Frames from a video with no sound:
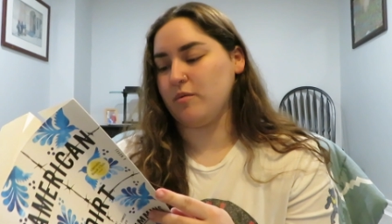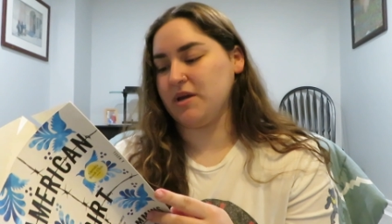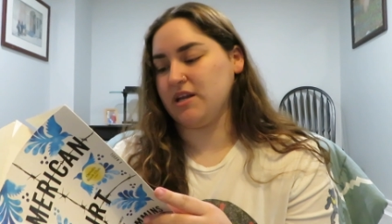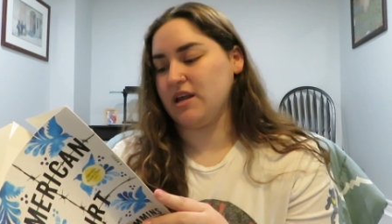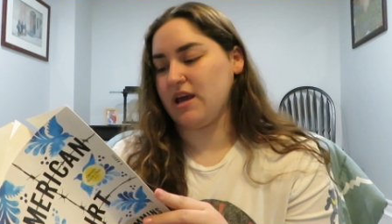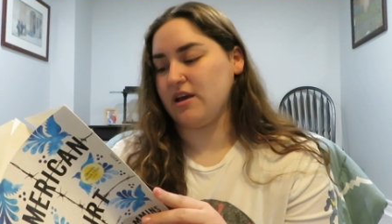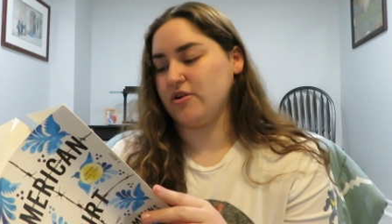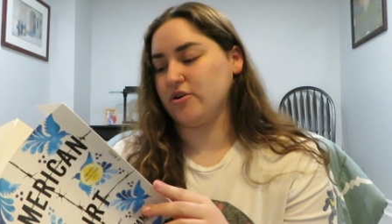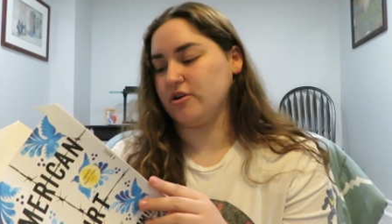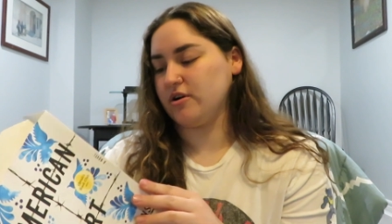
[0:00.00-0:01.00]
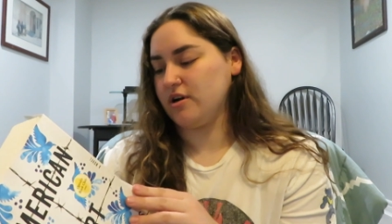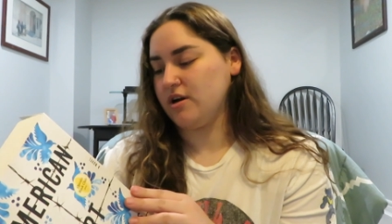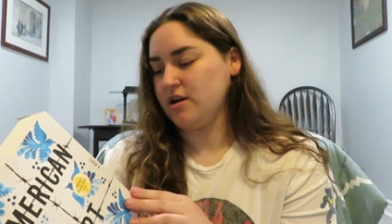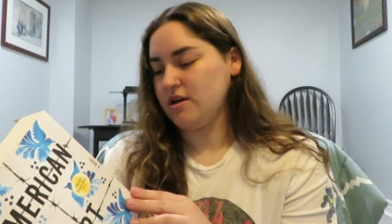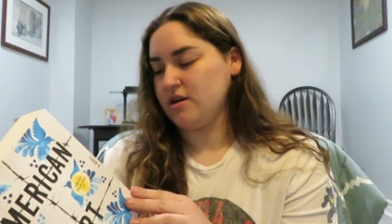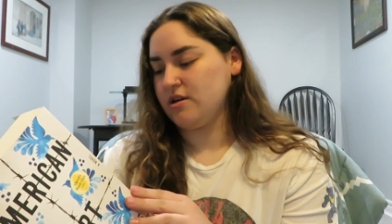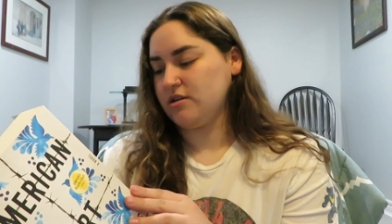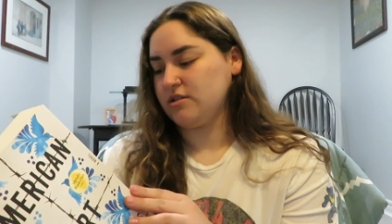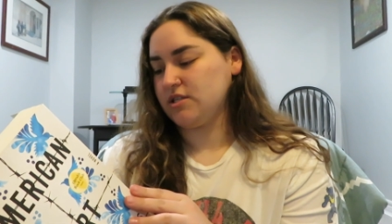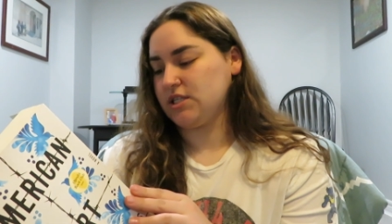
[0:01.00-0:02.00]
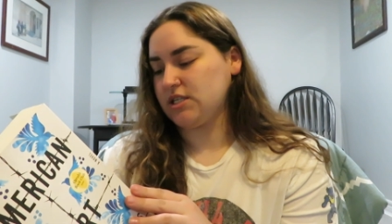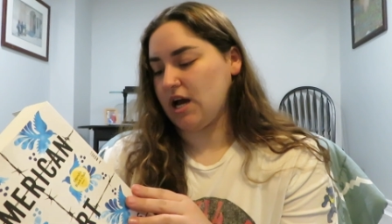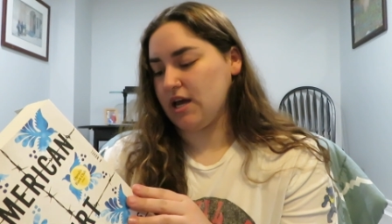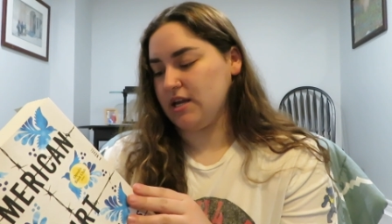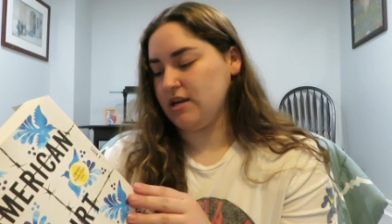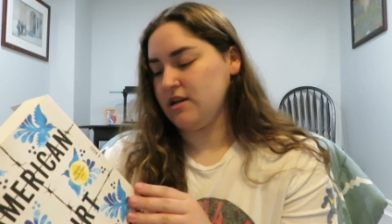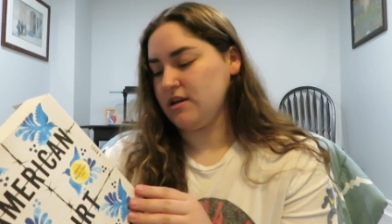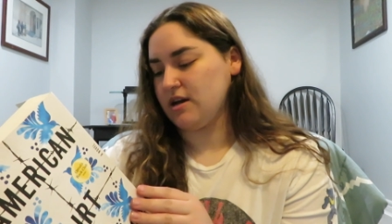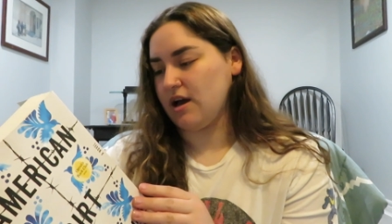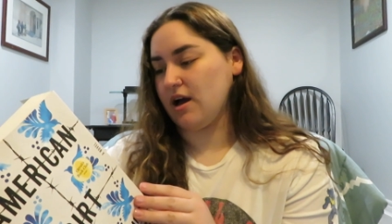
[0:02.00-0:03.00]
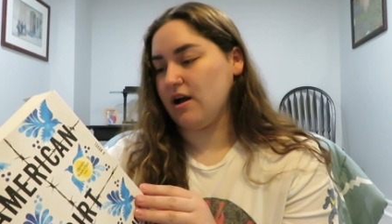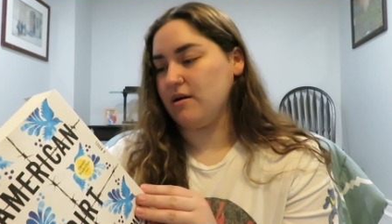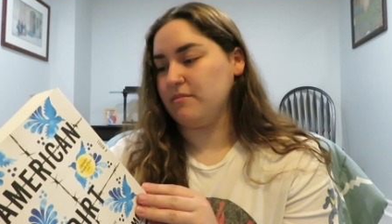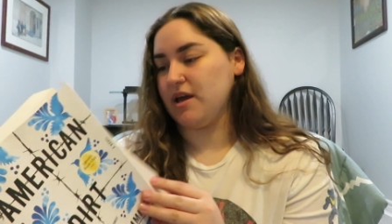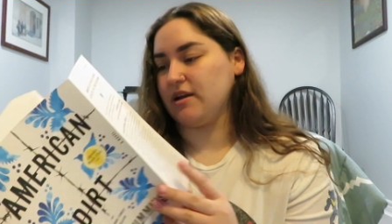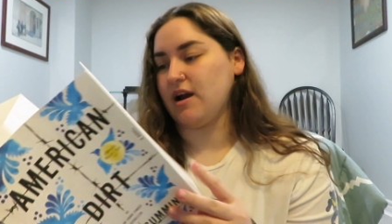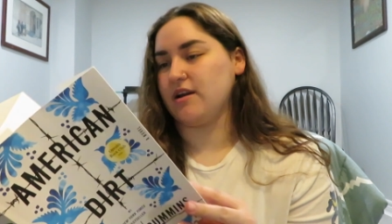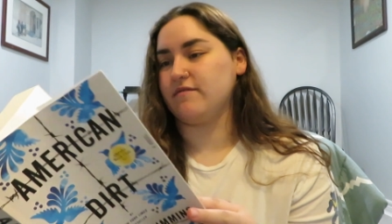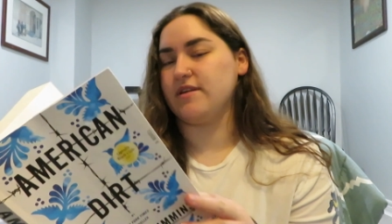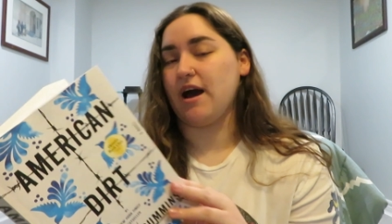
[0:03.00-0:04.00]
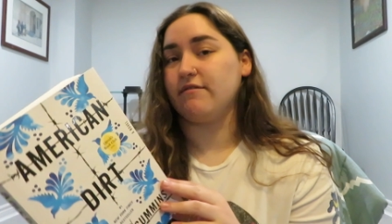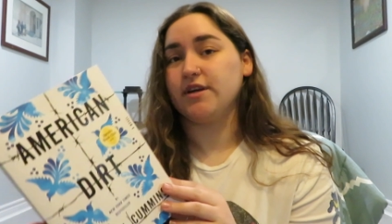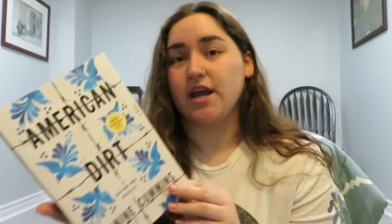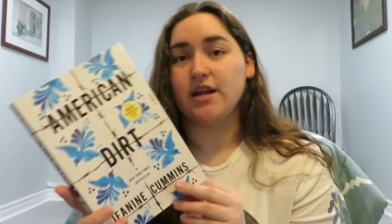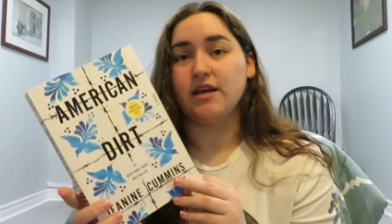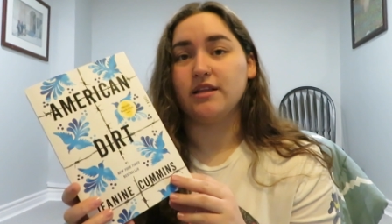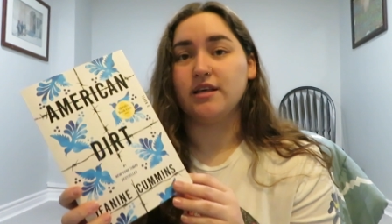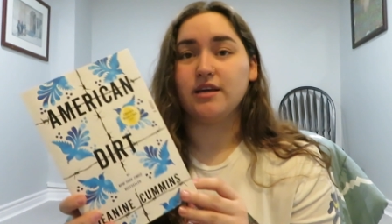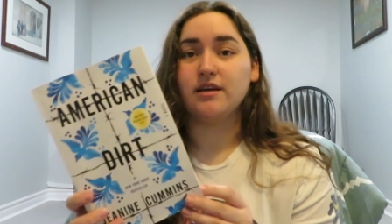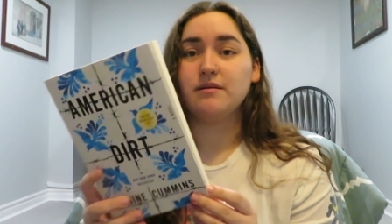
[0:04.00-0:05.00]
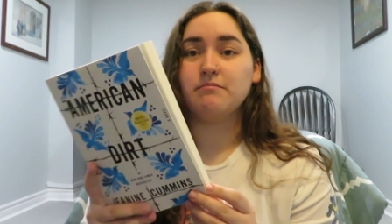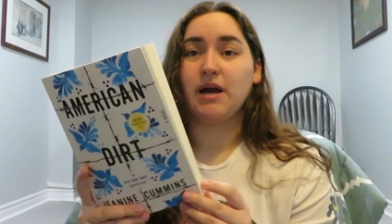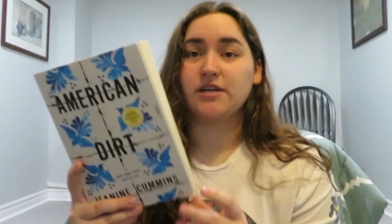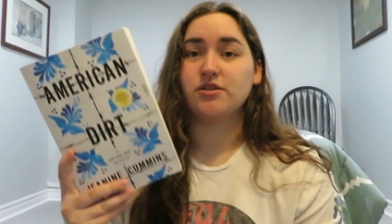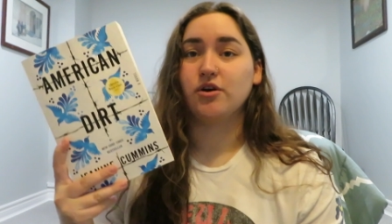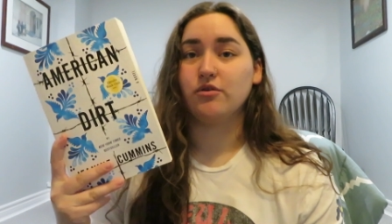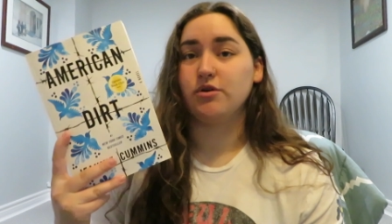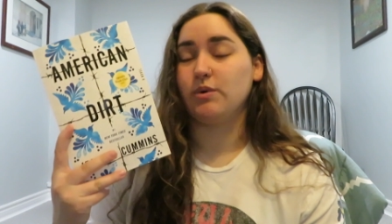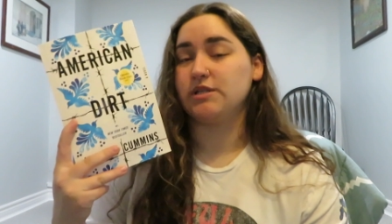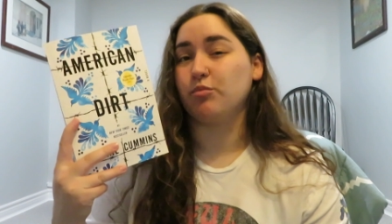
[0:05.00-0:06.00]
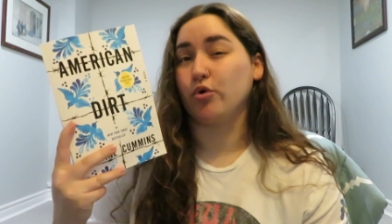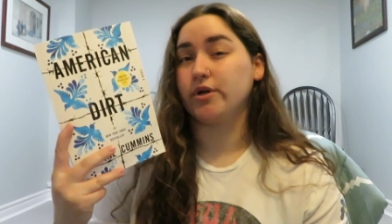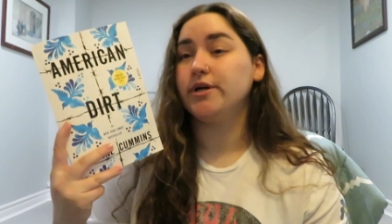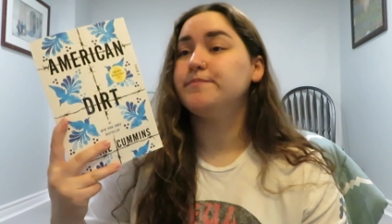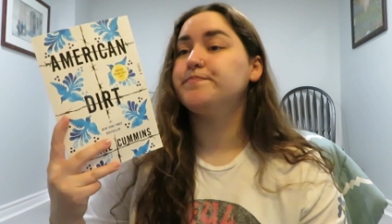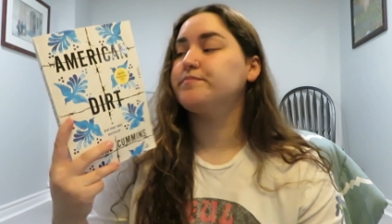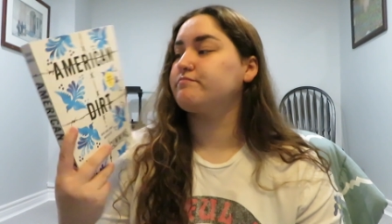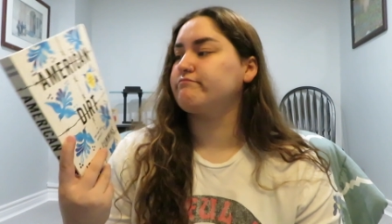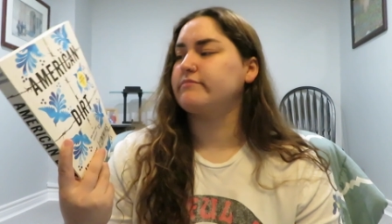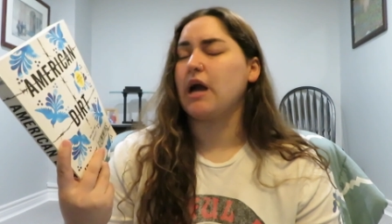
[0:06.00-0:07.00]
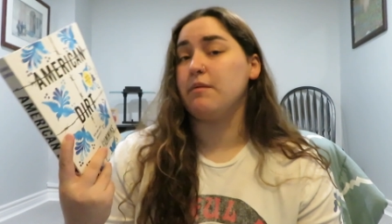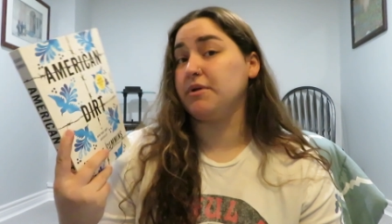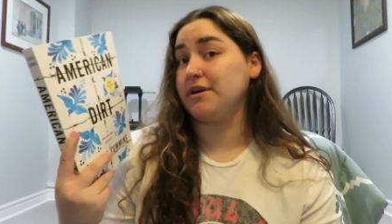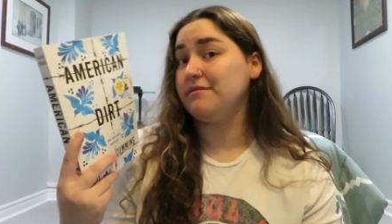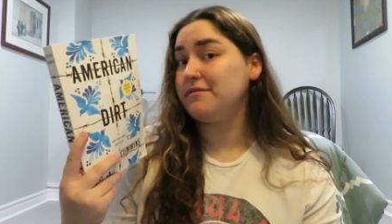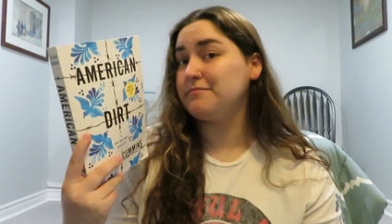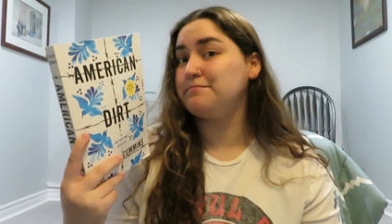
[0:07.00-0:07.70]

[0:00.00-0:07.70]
woman and her son and kind of navigating the Mexico-US border, I believe.